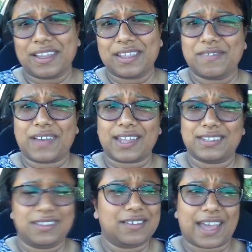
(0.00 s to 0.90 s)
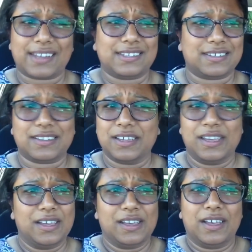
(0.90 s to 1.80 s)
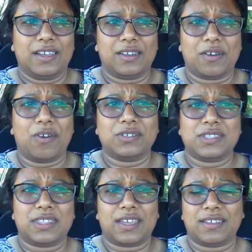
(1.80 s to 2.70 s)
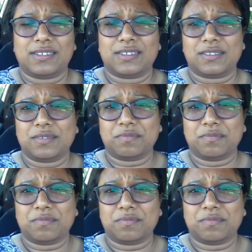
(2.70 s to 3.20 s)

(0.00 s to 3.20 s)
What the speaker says: You had to, you know, alter things.